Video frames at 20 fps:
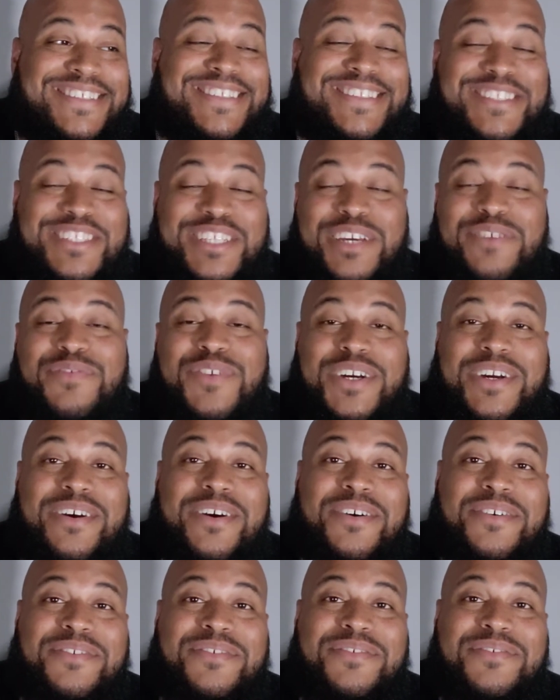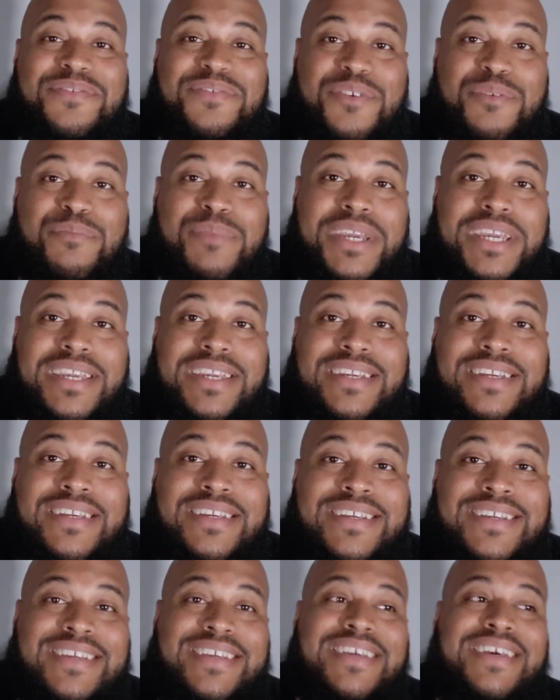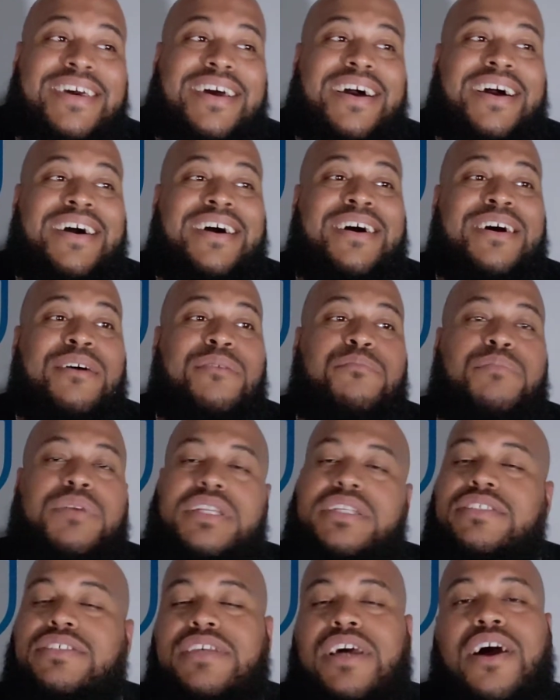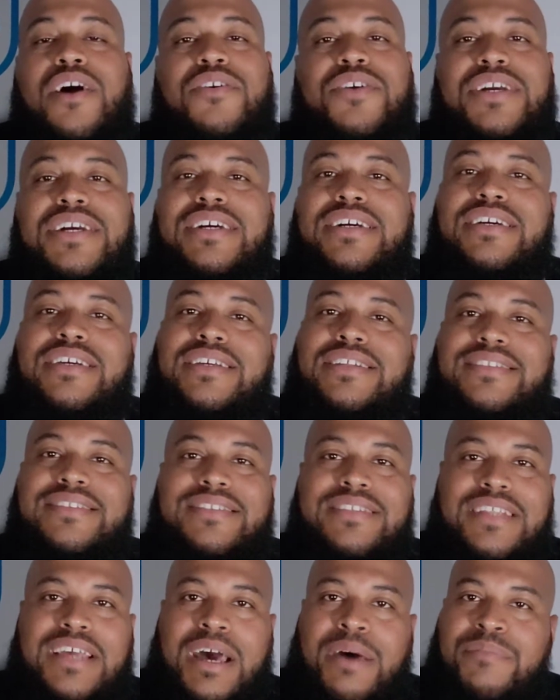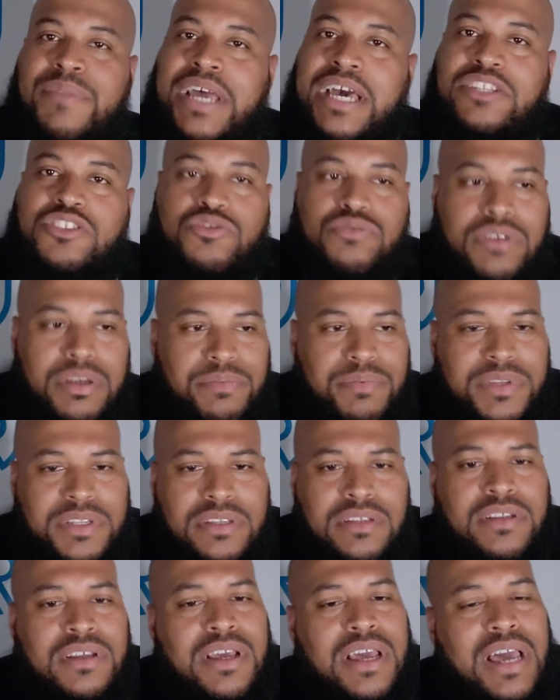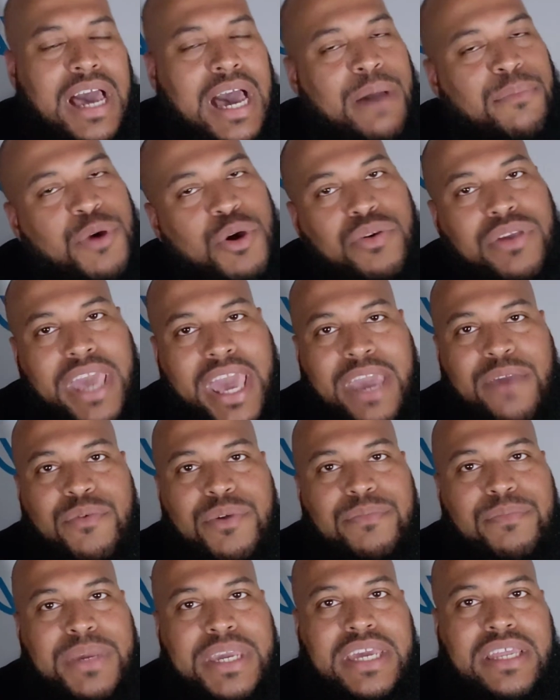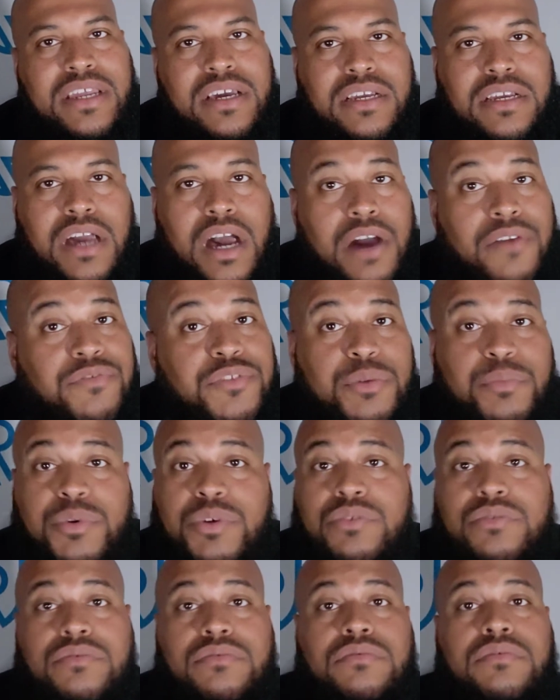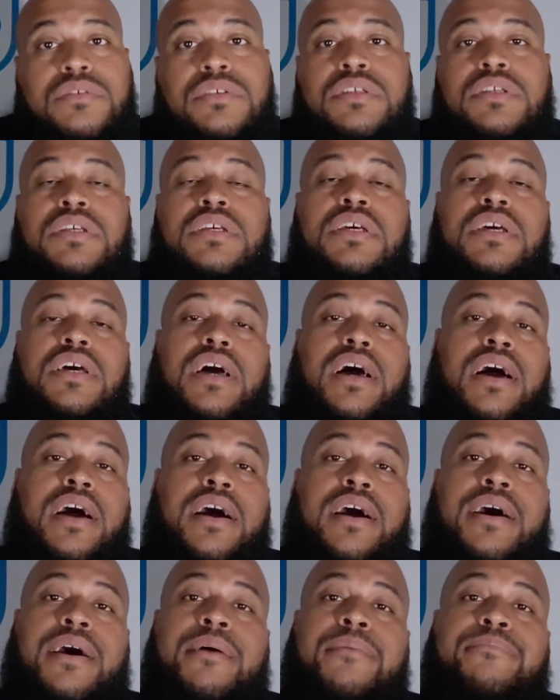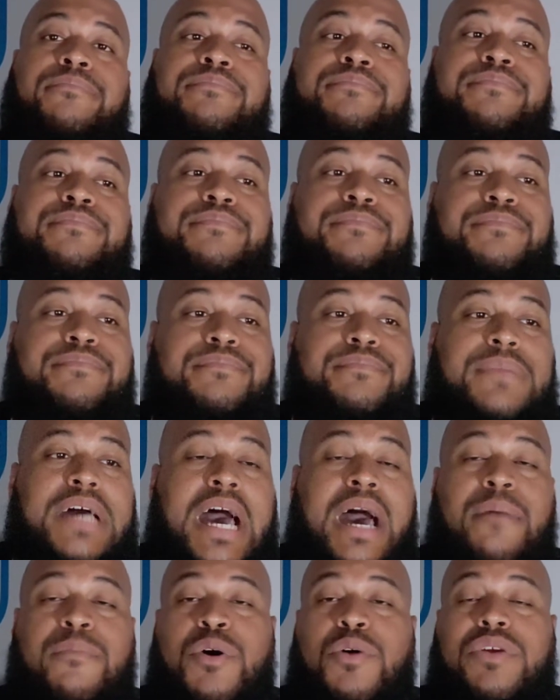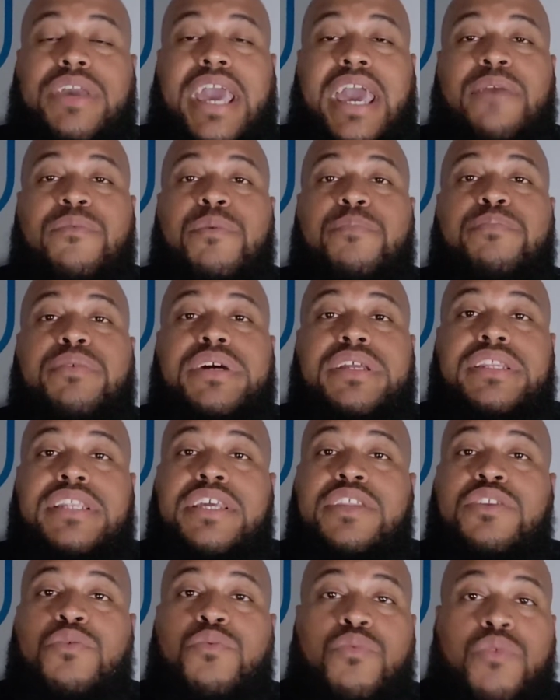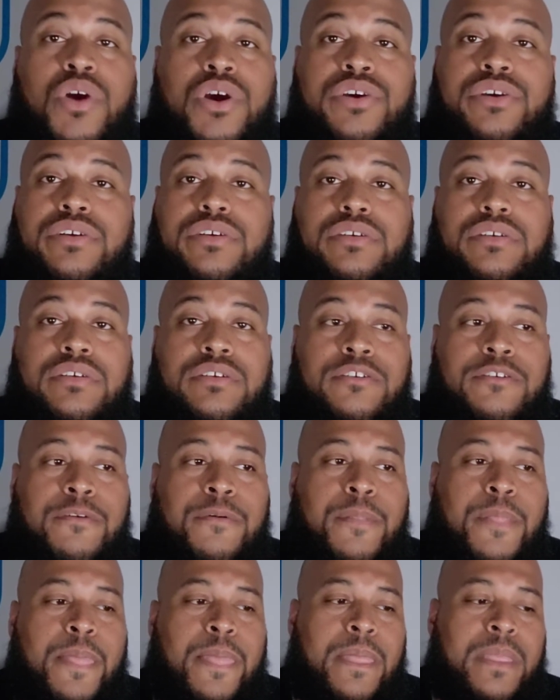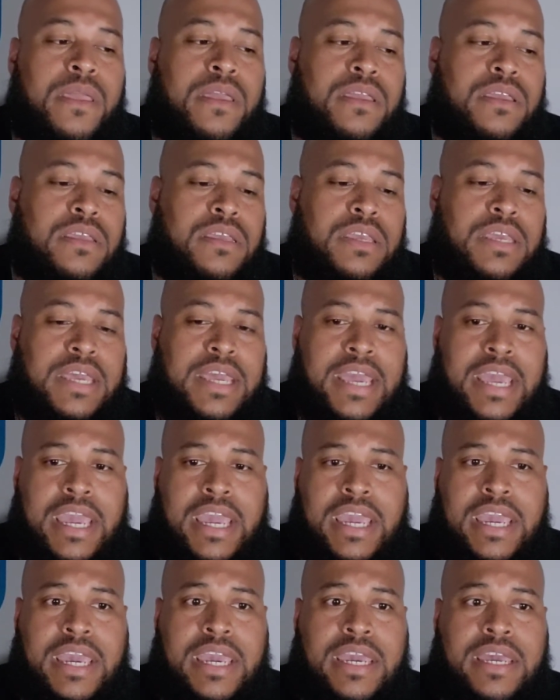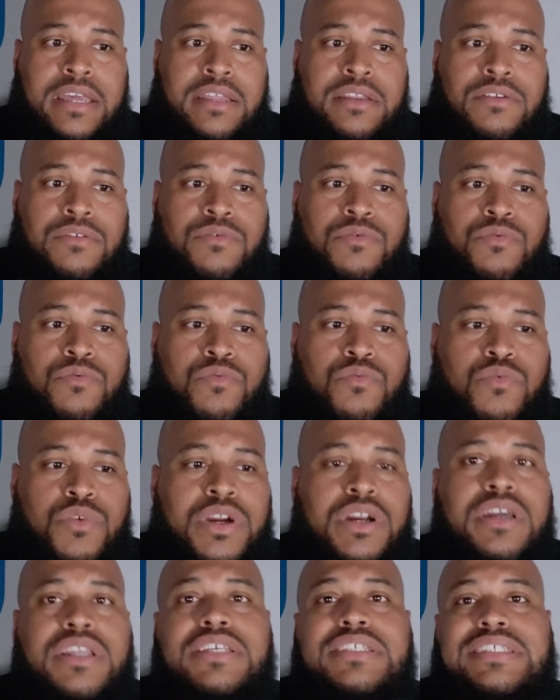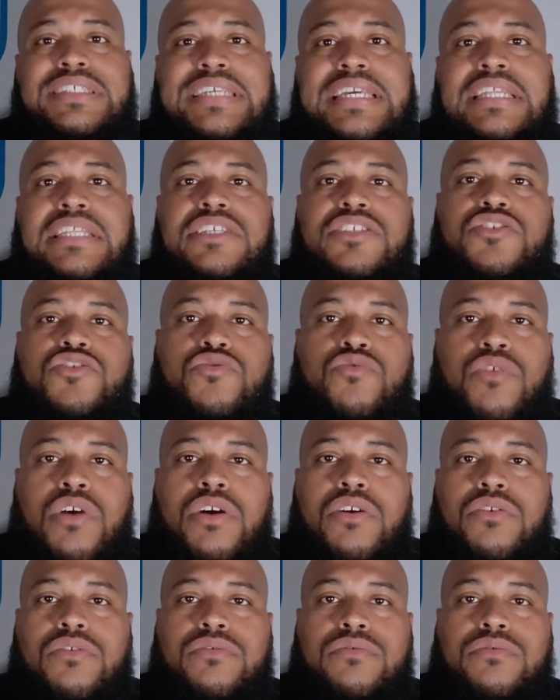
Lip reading: difficult for me. But it's all good. I'm not tripping. I'm okay with being uncomfortable. I'm okay with putting in the work. And we're going to see this grow.